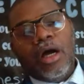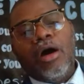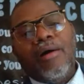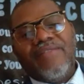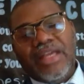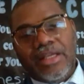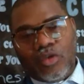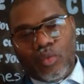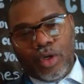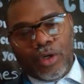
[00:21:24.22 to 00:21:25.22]
of His
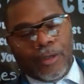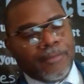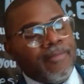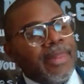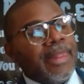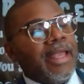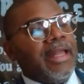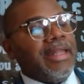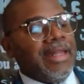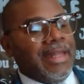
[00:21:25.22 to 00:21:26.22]
word."
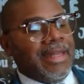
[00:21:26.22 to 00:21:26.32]
And then,